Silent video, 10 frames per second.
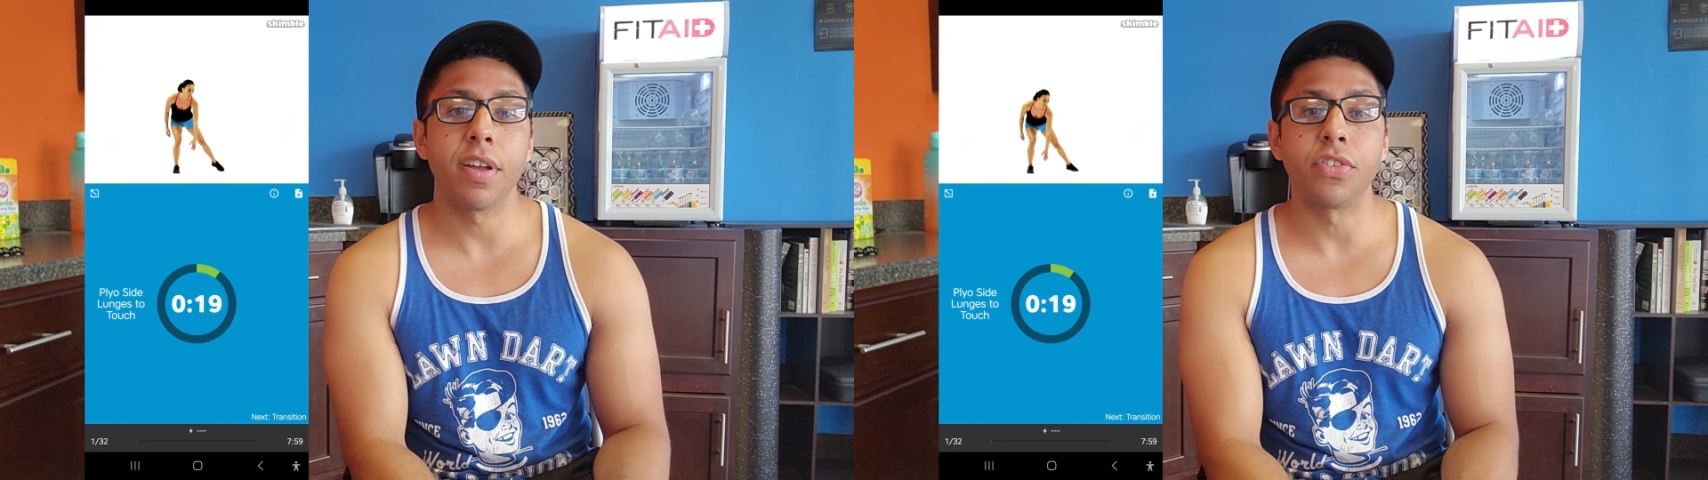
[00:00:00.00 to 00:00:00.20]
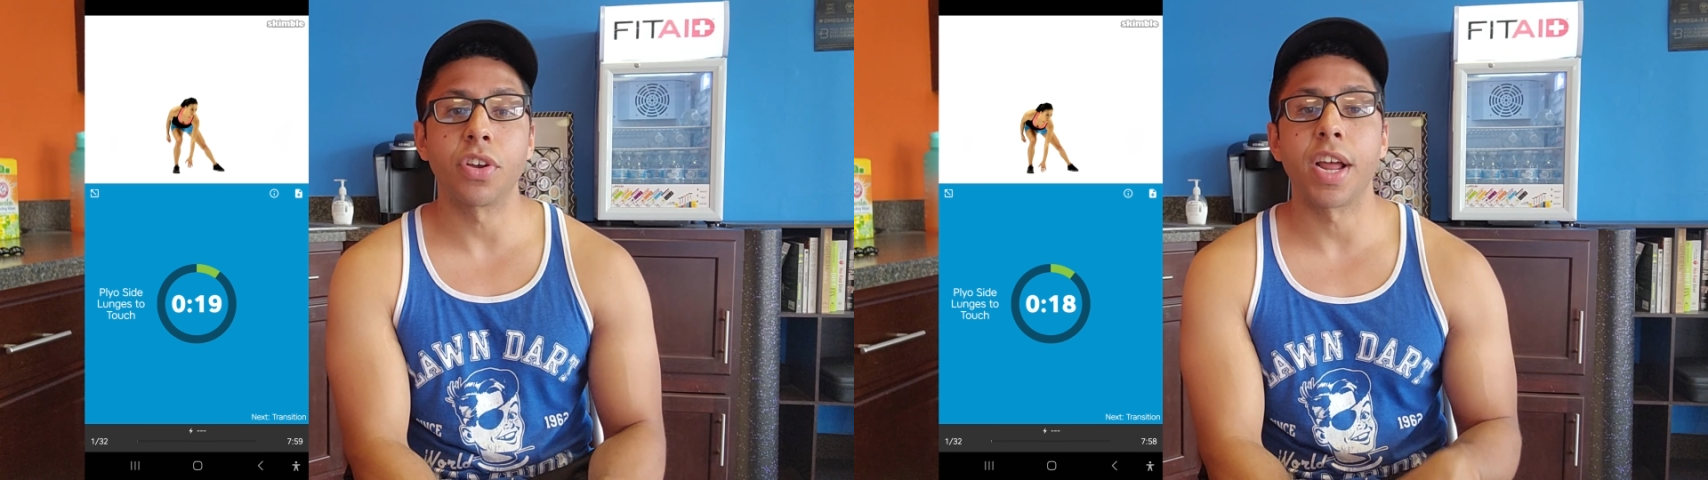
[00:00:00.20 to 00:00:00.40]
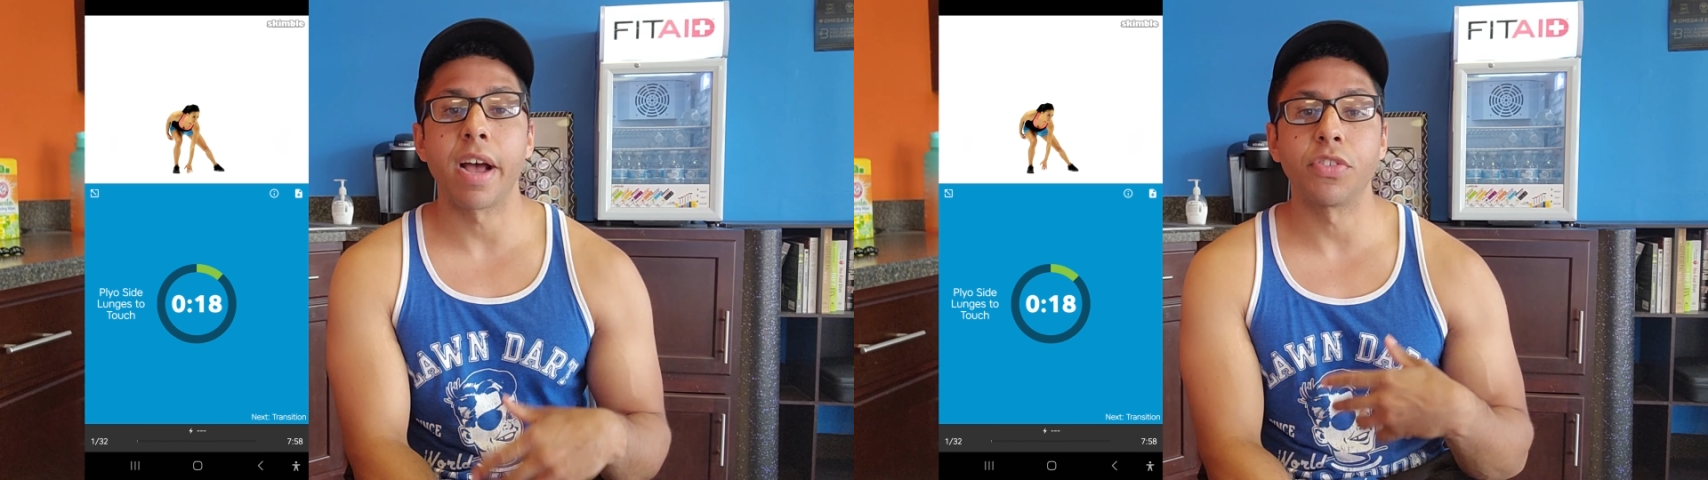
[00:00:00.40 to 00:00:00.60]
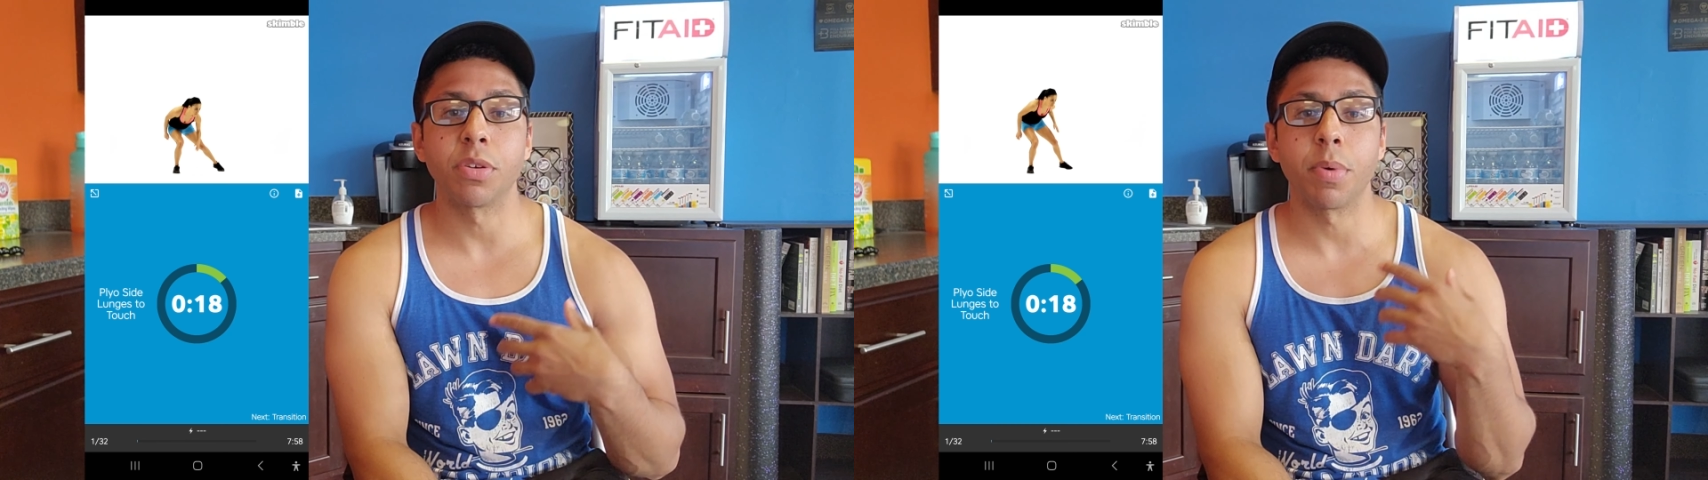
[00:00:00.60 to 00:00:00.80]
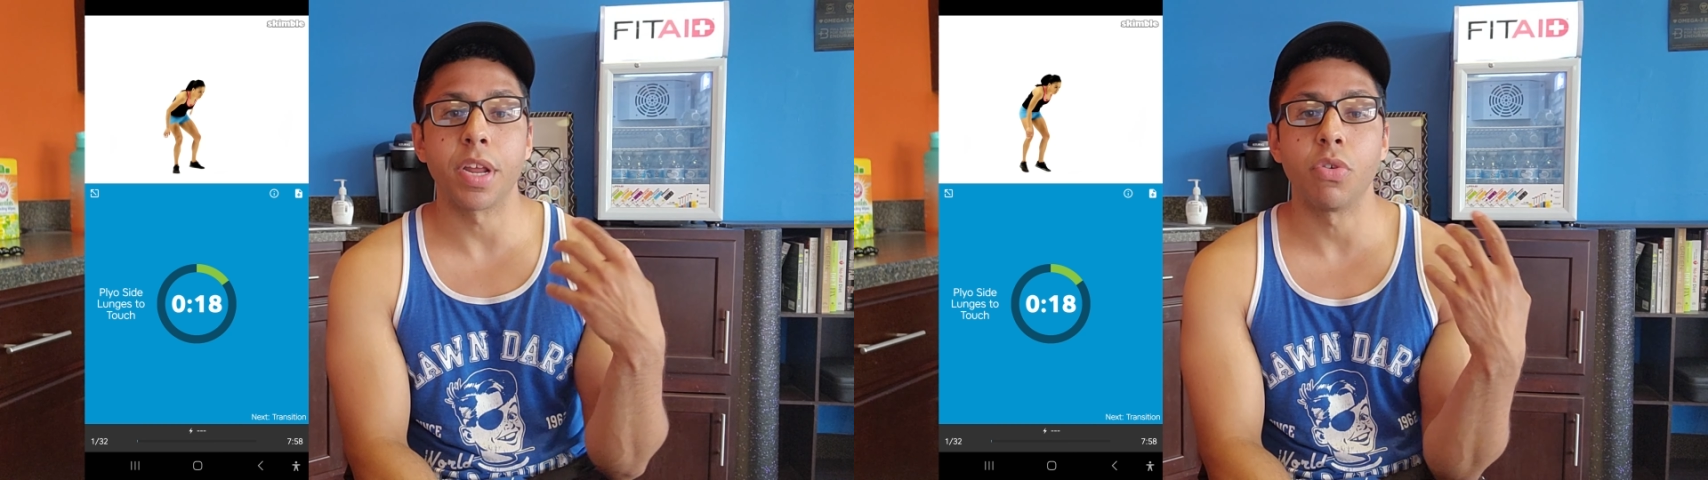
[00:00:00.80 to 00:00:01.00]
It's going to have
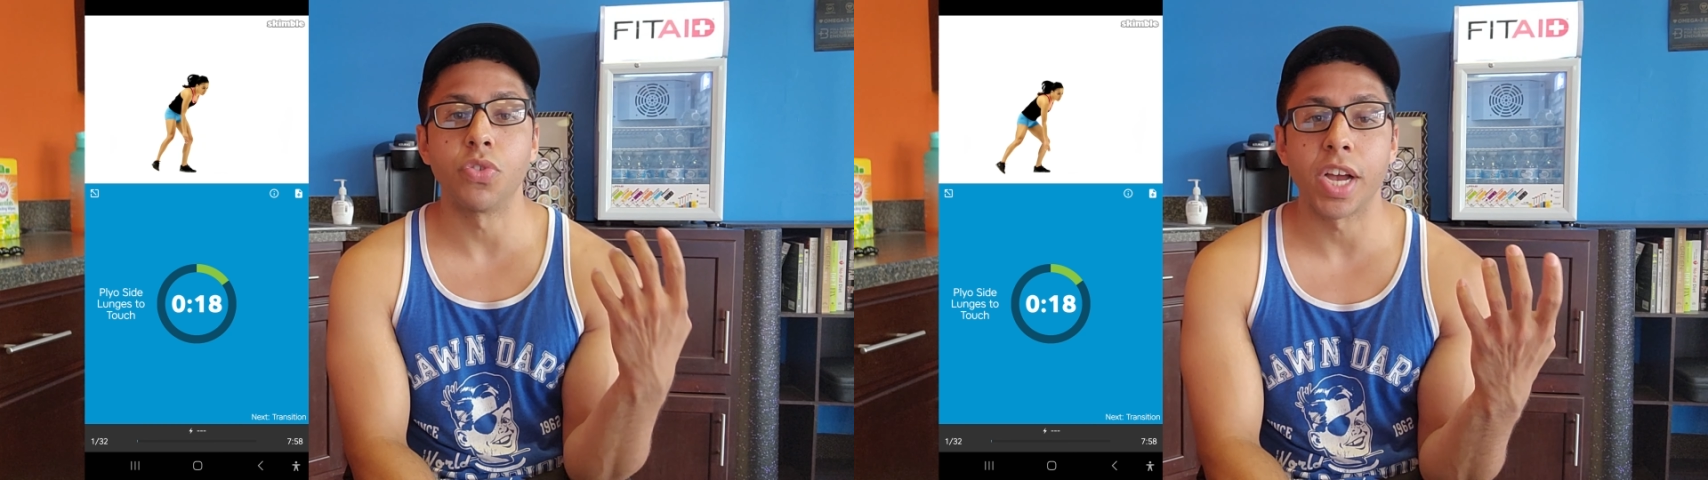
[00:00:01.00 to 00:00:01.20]
somebody who's